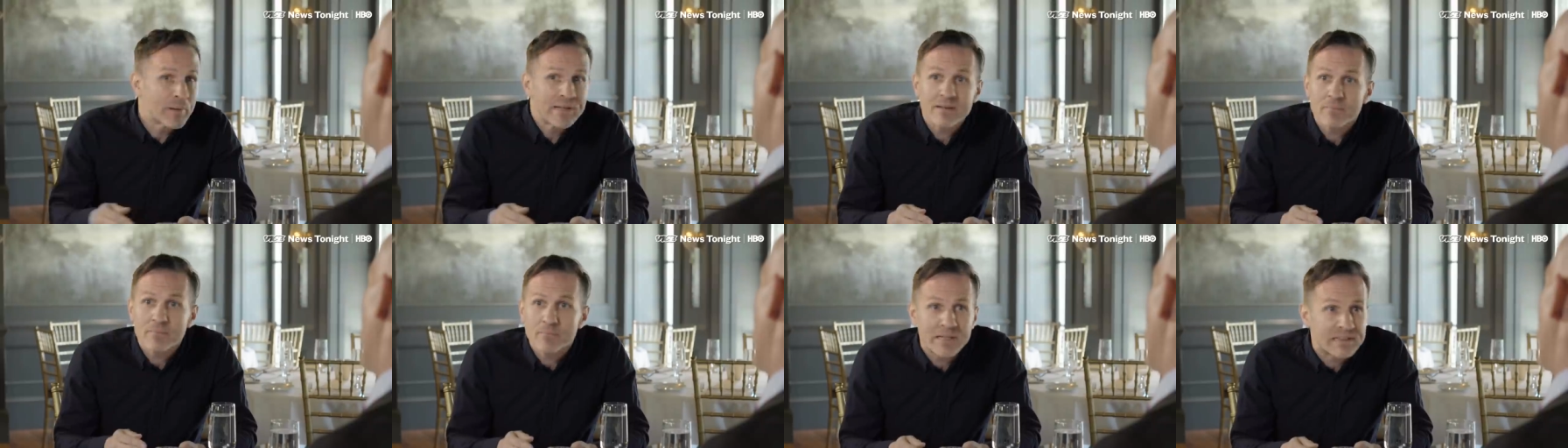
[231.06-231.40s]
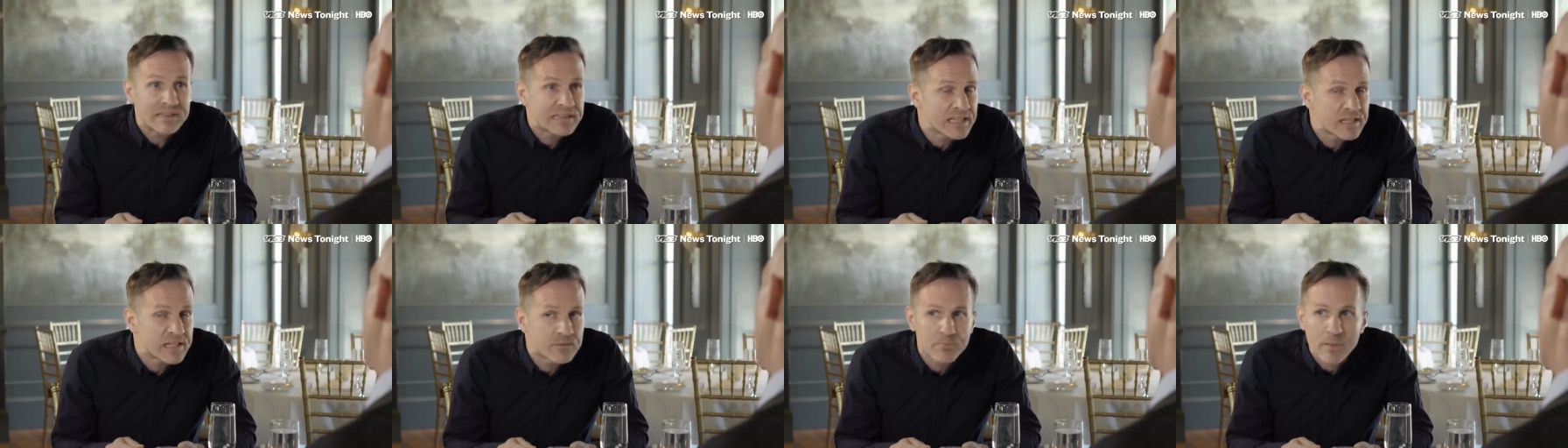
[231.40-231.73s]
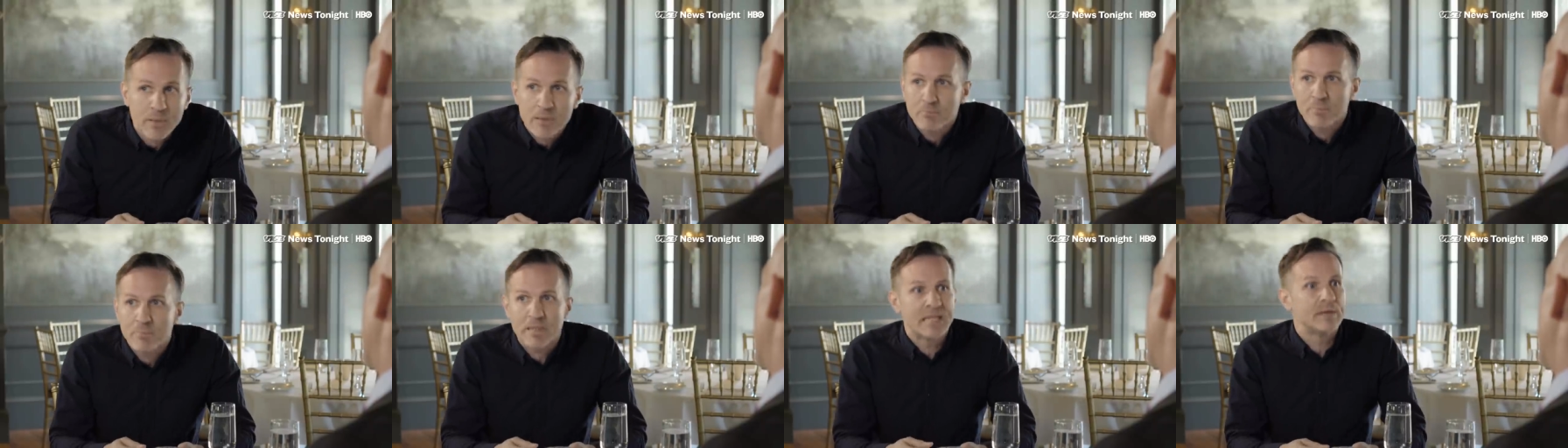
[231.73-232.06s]
but and but, the,
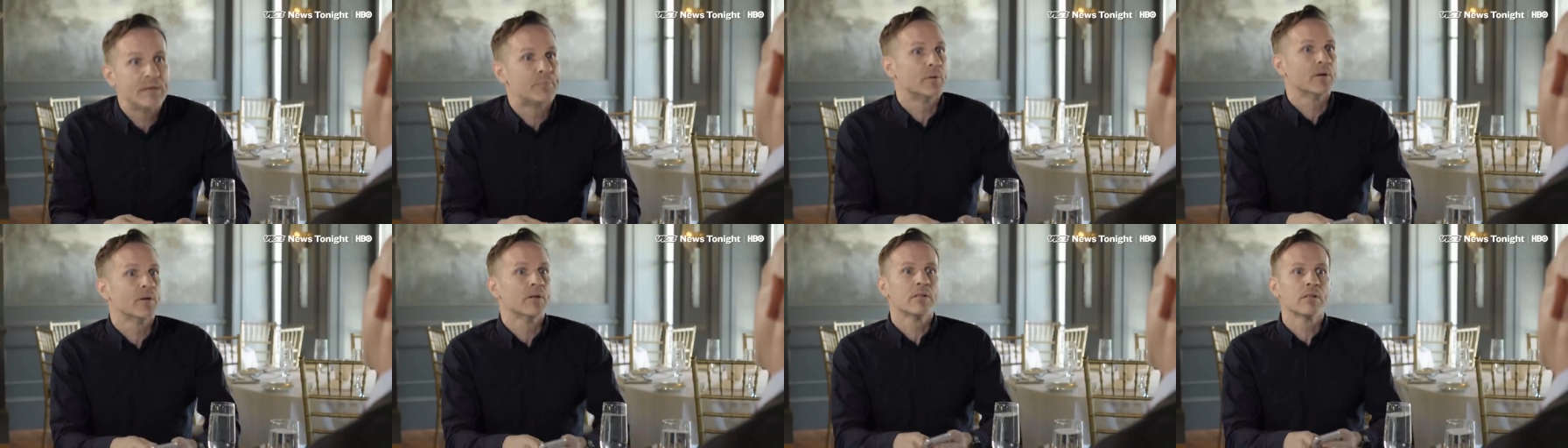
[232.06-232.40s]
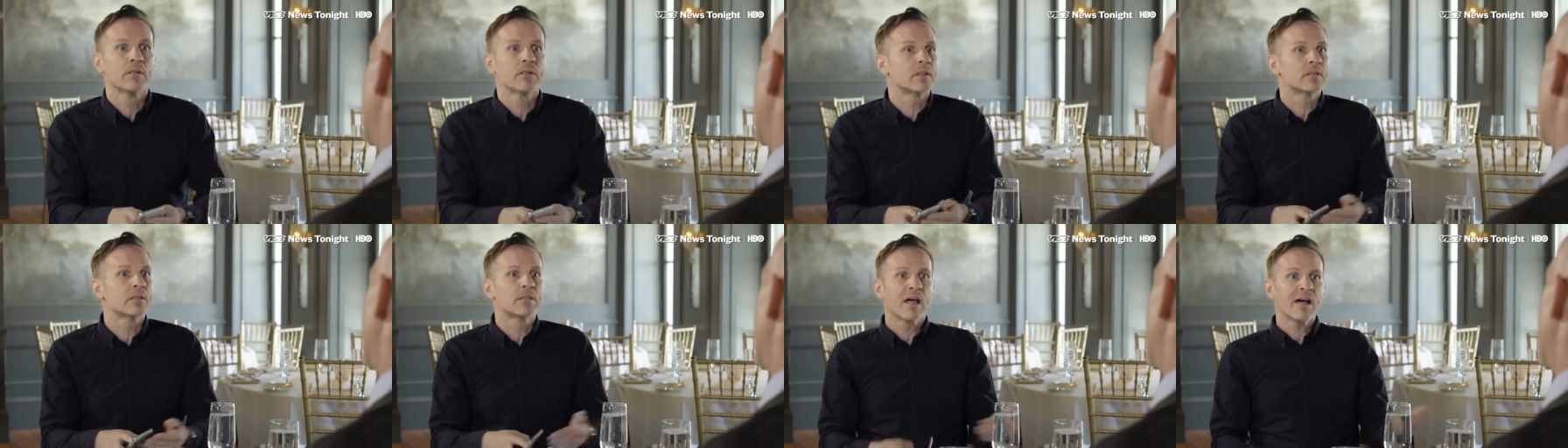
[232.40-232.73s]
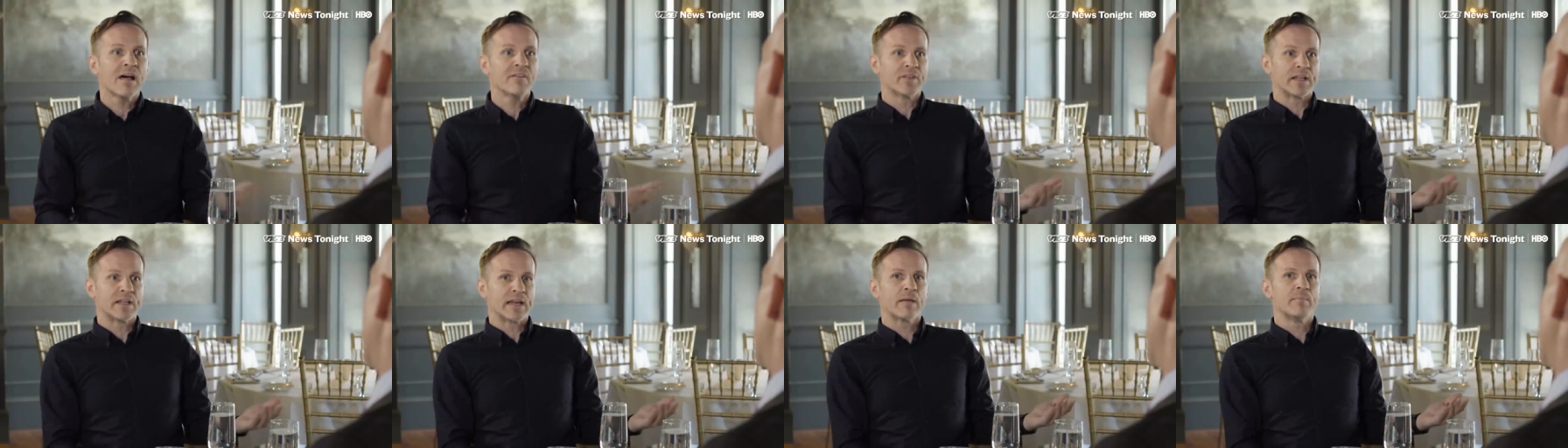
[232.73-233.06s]
but people
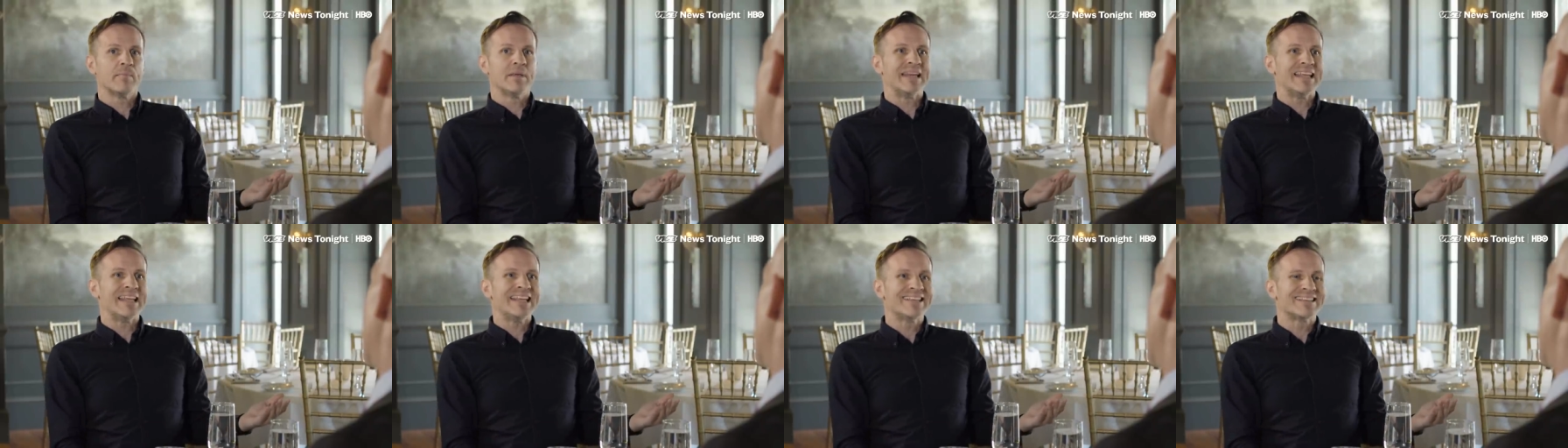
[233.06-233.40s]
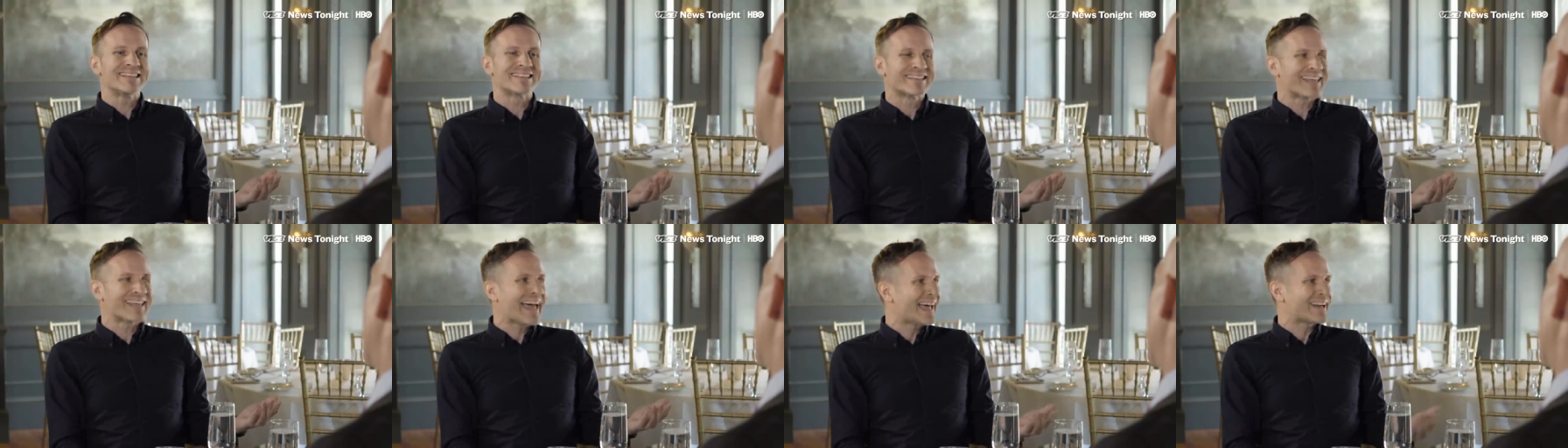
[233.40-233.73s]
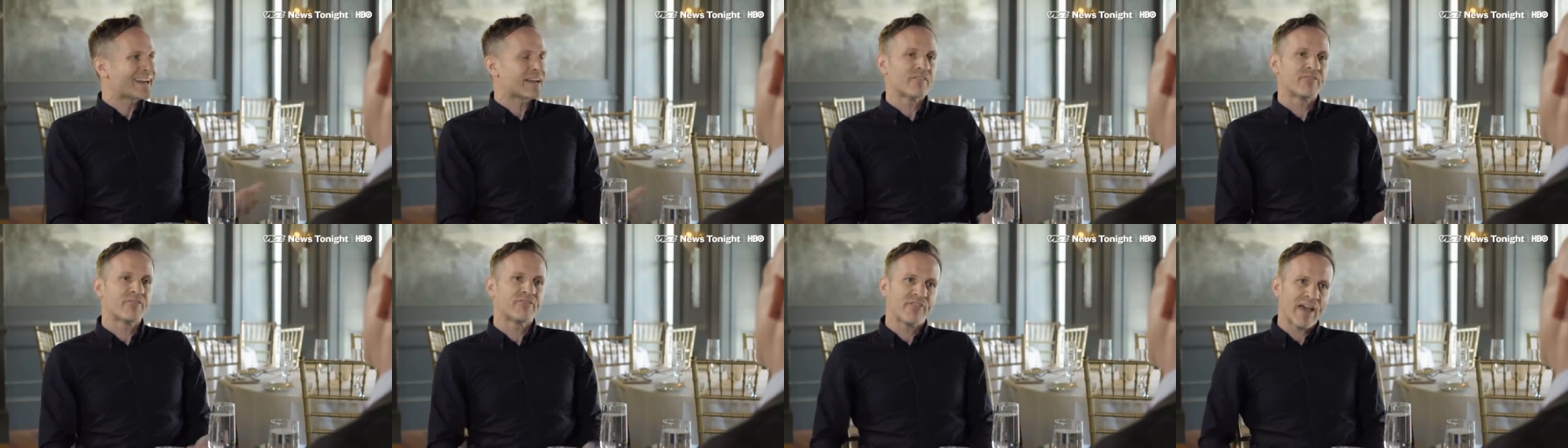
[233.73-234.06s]
love it. I mean, is
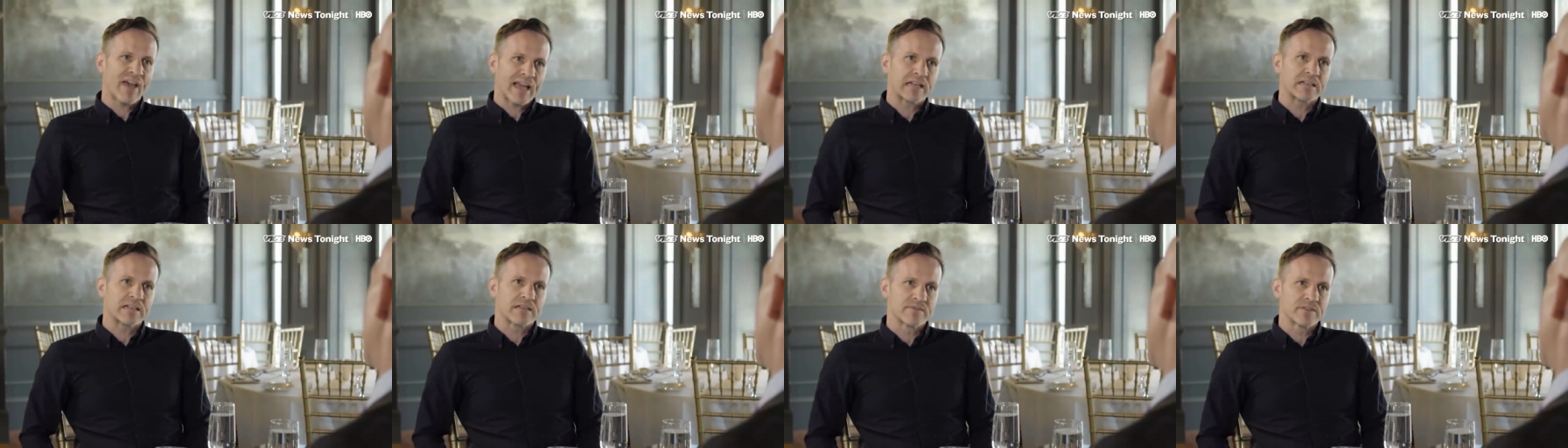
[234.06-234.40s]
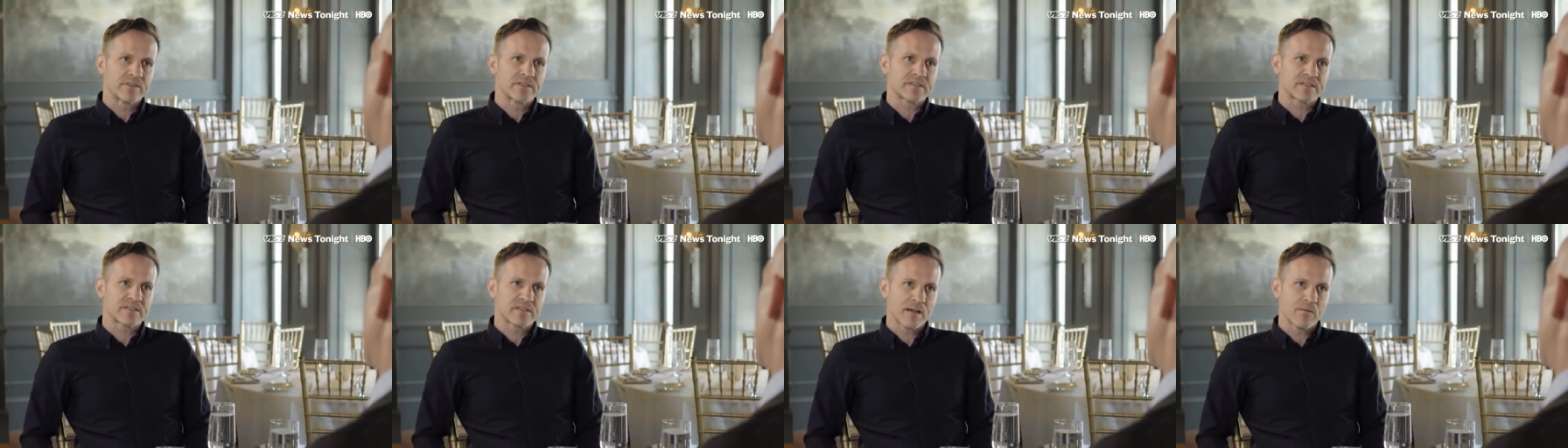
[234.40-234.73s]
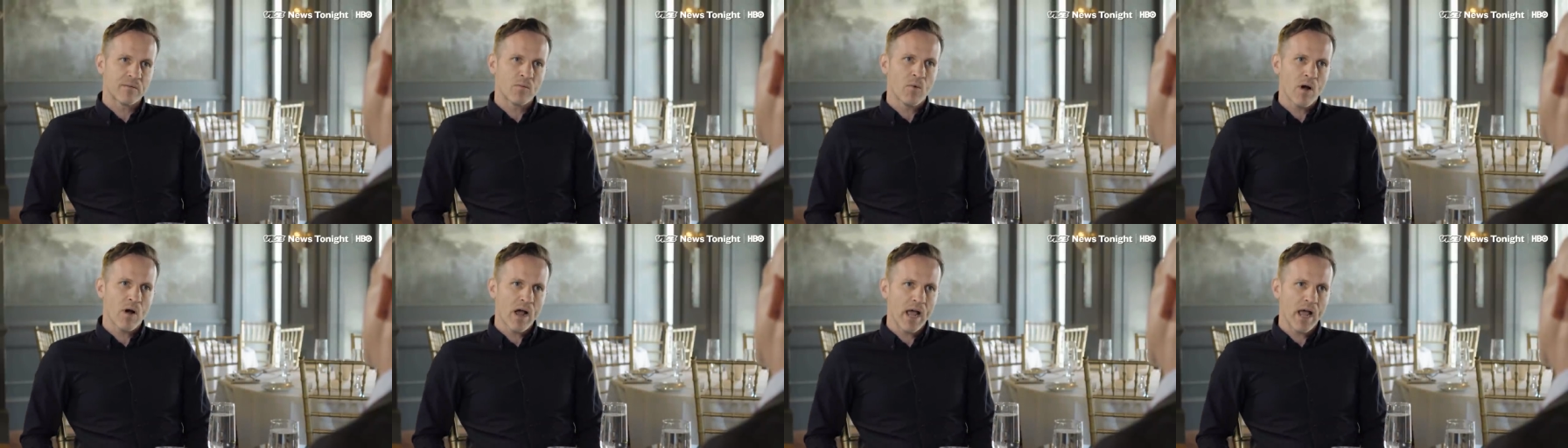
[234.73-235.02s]
that effective in some